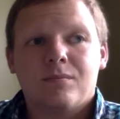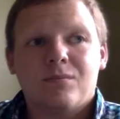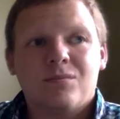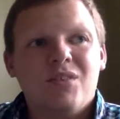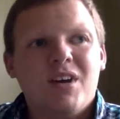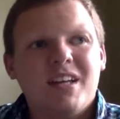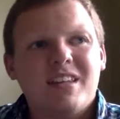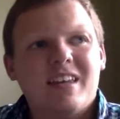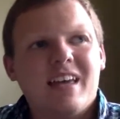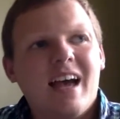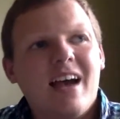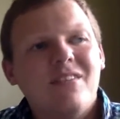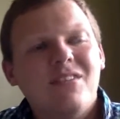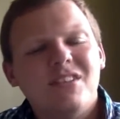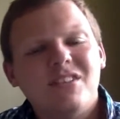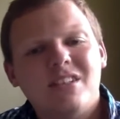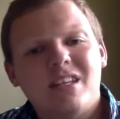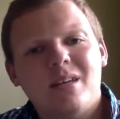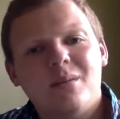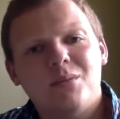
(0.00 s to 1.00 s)
Right, they have the
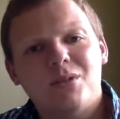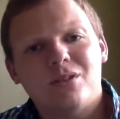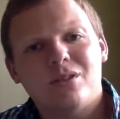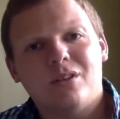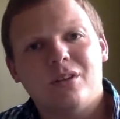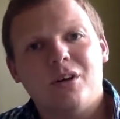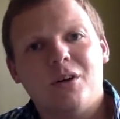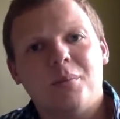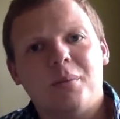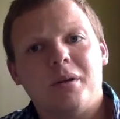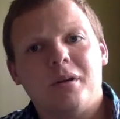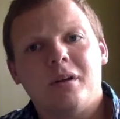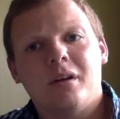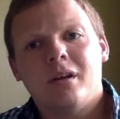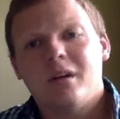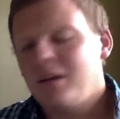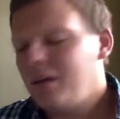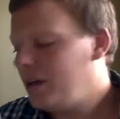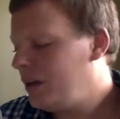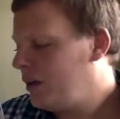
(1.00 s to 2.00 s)
same slope, and
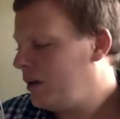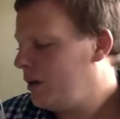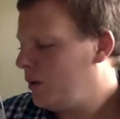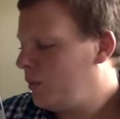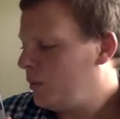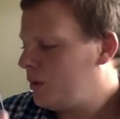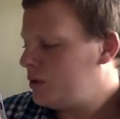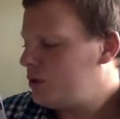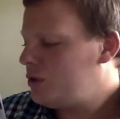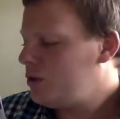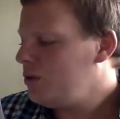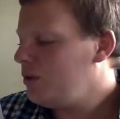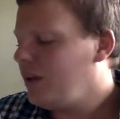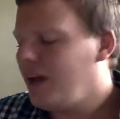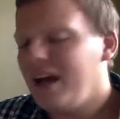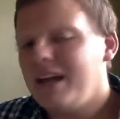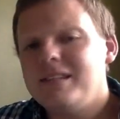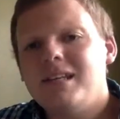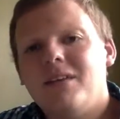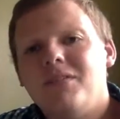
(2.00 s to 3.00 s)
when two
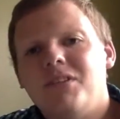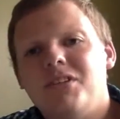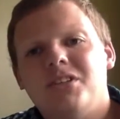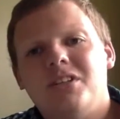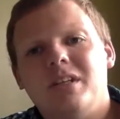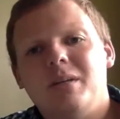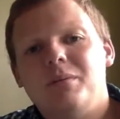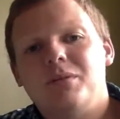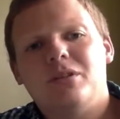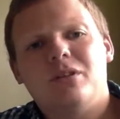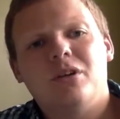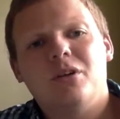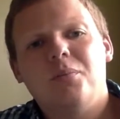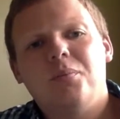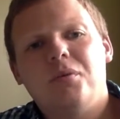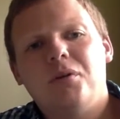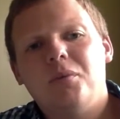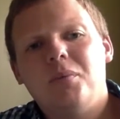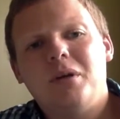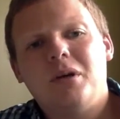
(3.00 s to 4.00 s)
lines have the same
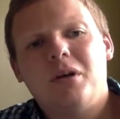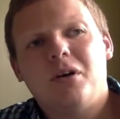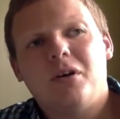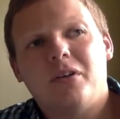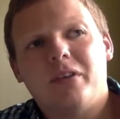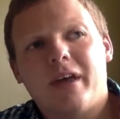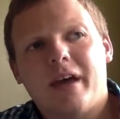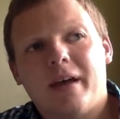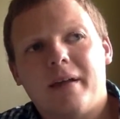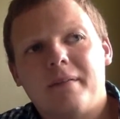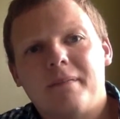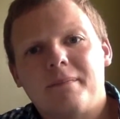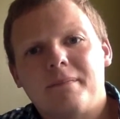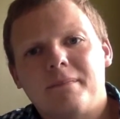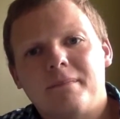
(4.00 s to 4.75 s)
slope, what do we call that?